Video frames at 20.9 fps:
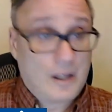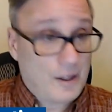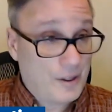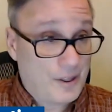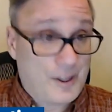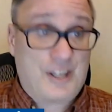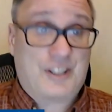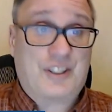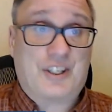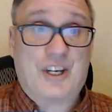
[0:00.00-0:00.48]

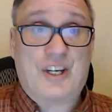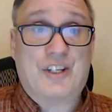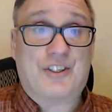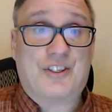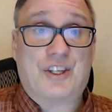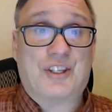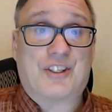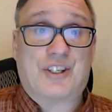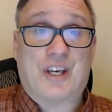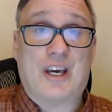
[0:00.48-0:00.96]
This is
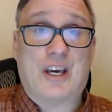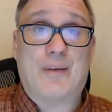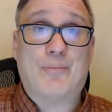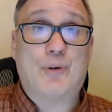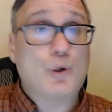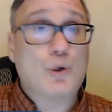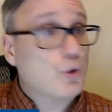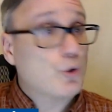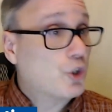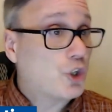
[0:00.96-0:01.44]
the team
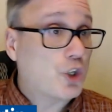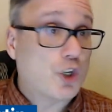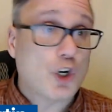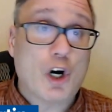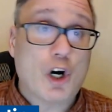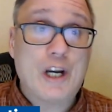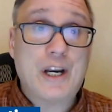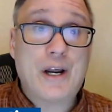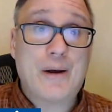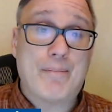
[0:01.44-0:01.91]
you
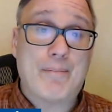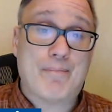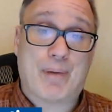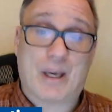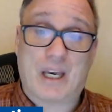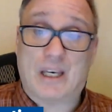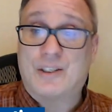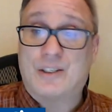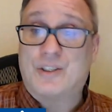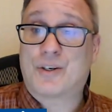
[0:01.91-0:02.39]
should
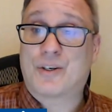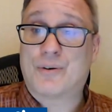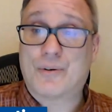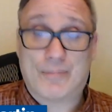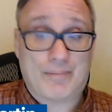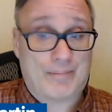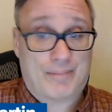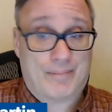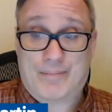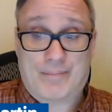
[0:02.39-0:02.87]
beat
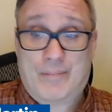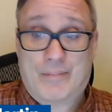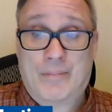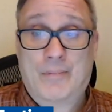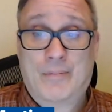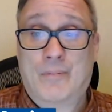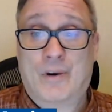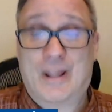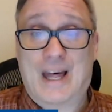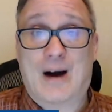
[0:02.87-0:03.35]

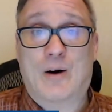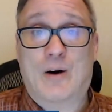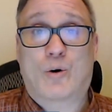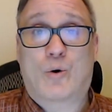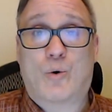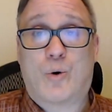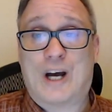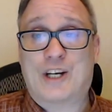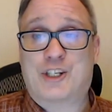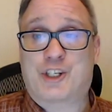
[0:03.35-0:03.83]
without
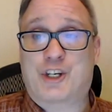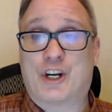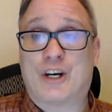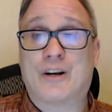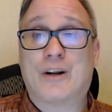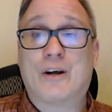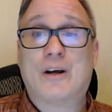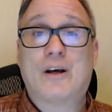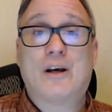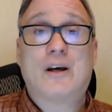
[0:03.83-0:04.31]
question.
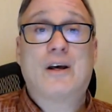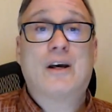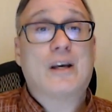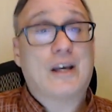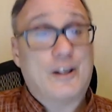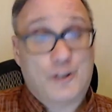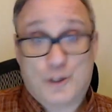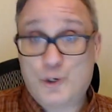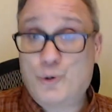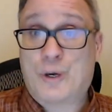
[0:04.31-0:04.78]

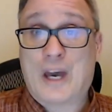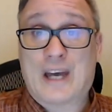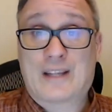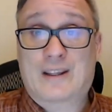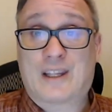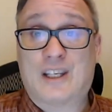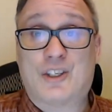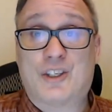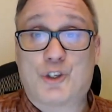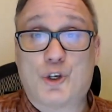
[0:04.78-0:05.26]
You
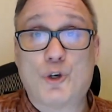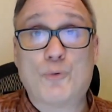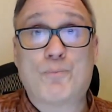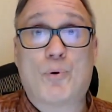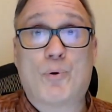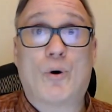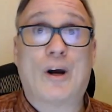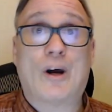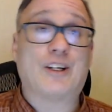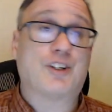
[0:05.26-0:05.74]
get these 2
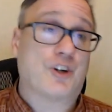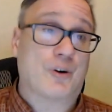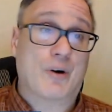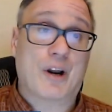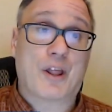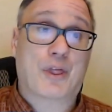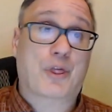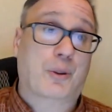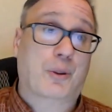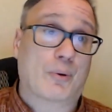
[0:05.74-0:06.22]
points, you're
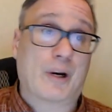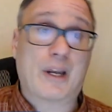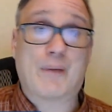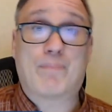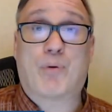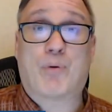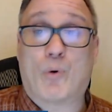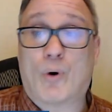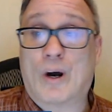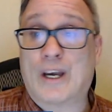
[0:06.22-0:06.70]
at 3
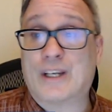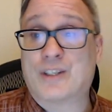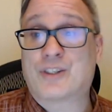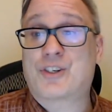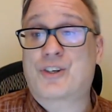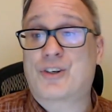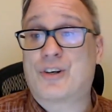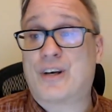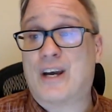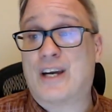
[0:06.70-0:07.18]

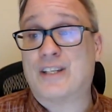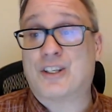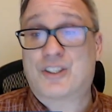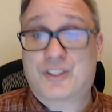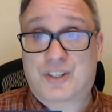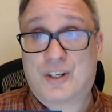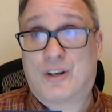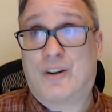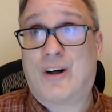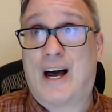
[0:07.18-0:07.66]
points, and you
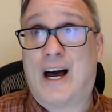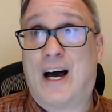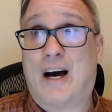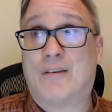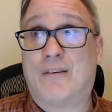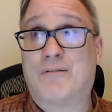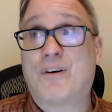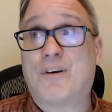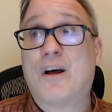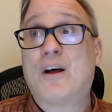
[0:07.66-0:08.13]
still
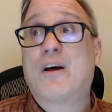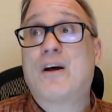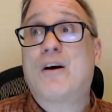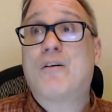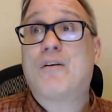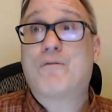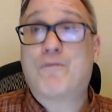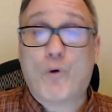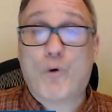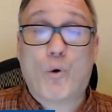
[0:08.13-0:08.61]
have
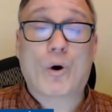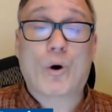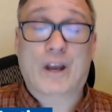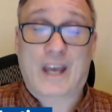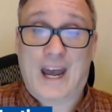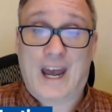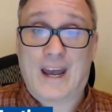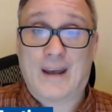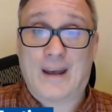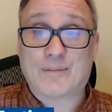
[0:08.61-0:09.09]
4
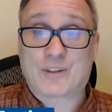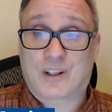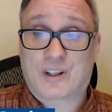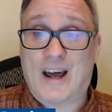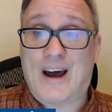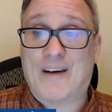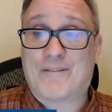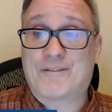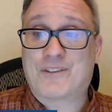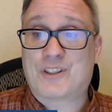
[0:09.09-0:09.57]
games
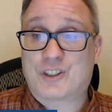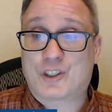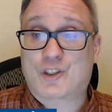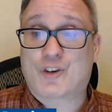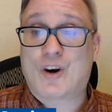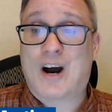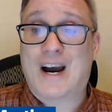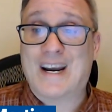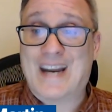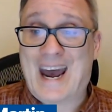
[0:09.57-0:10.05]
left to
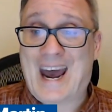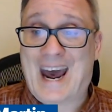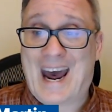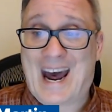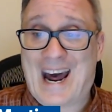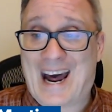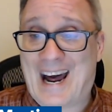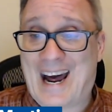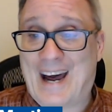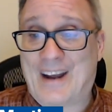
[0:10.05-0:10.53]
try to
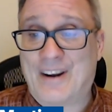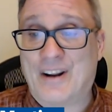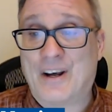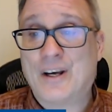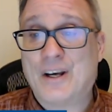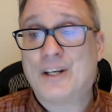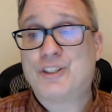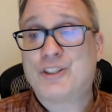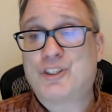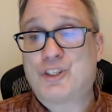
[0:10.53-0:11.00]
add
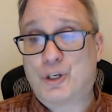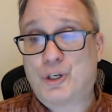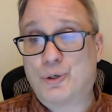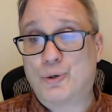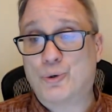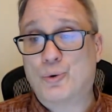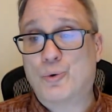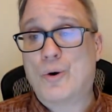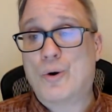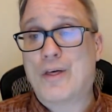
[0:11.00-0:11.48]

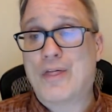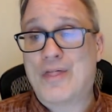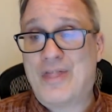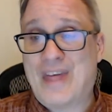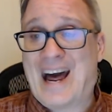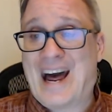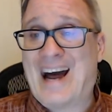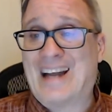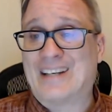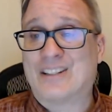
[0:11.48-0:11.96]
to
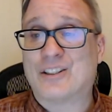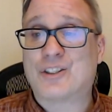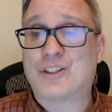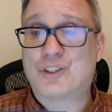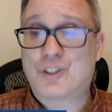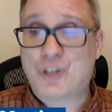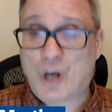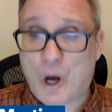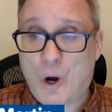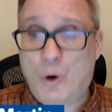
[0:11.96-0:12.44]
that
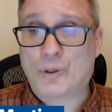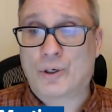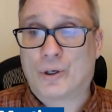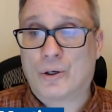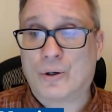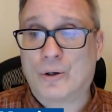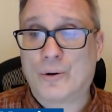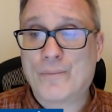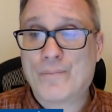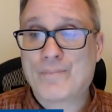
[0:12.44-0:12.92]

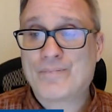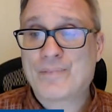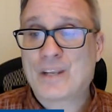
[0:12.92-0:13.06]
total.